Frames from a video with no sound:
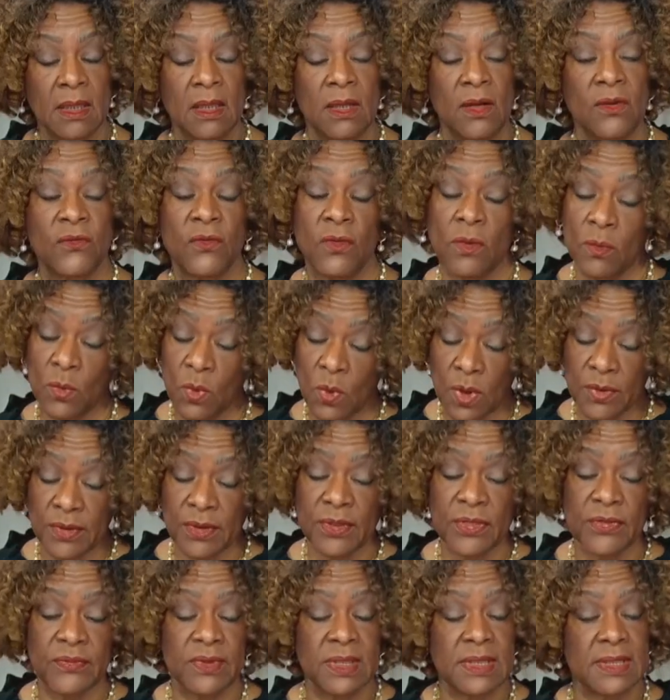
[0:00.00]
for more than
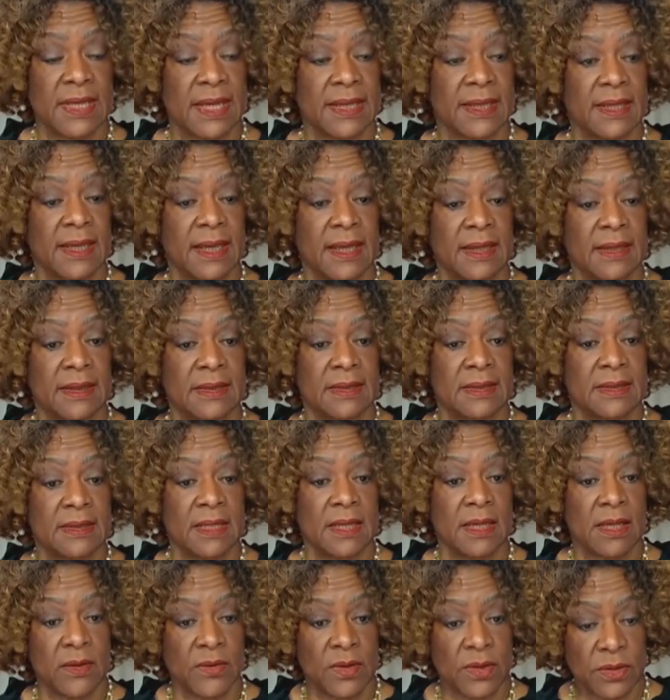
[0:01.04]
3 decades
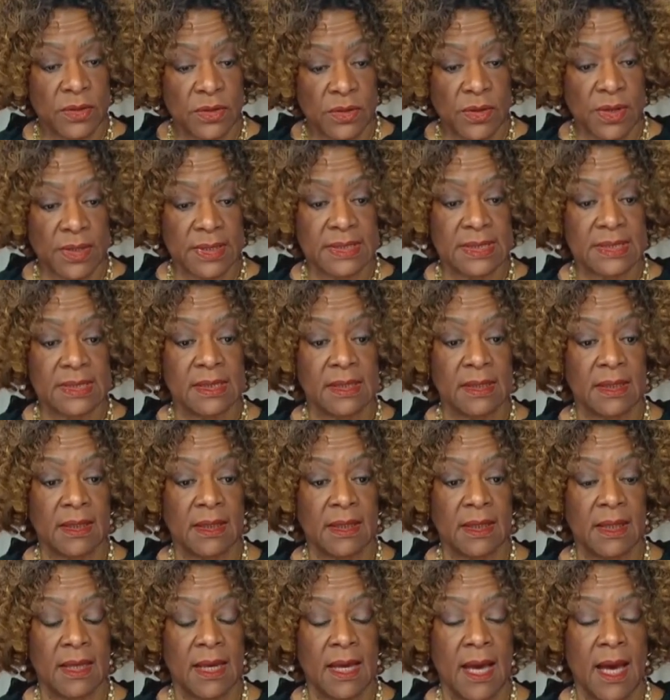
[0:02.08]
here in New York
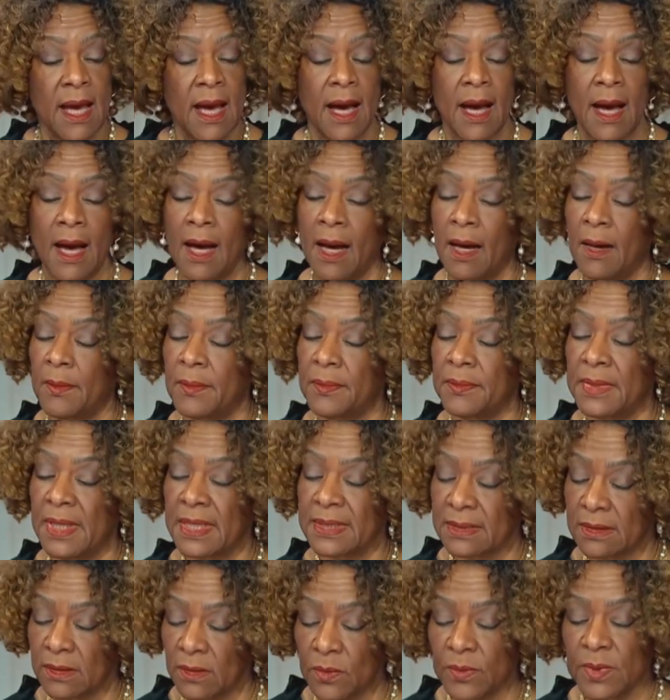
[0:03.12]
City,
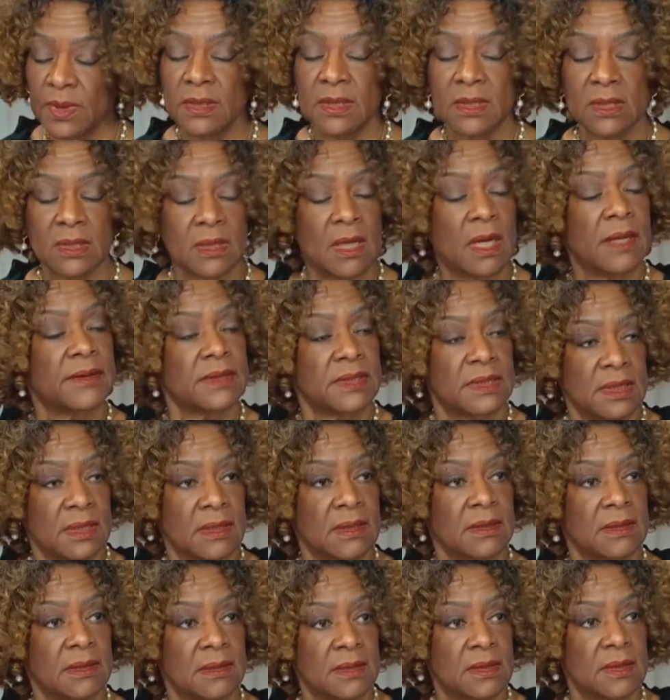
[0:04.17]
it's a little bit
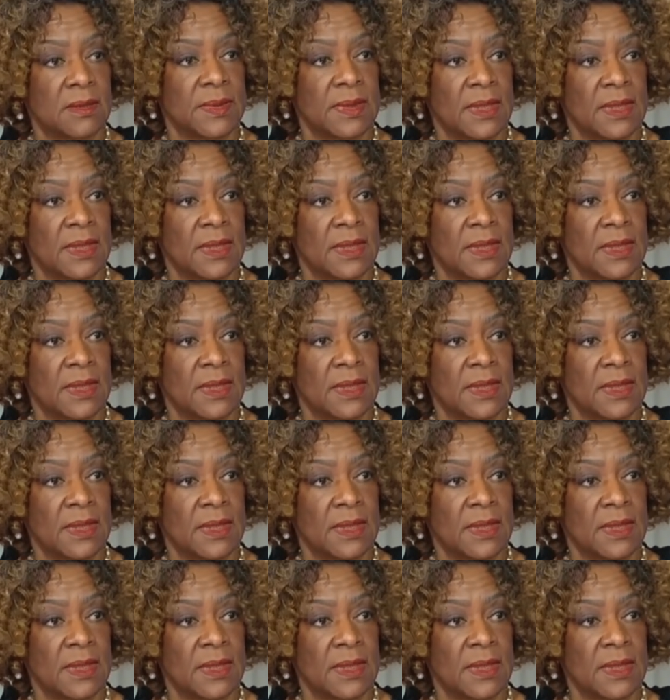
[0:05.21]
discouraging, to be